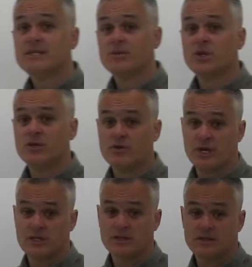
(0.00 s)
simple
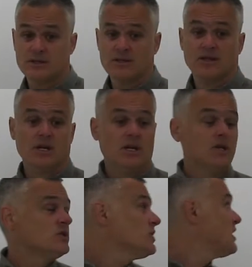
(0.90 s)
interest?
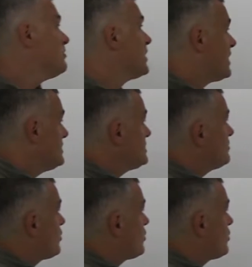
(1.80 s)
So again, because the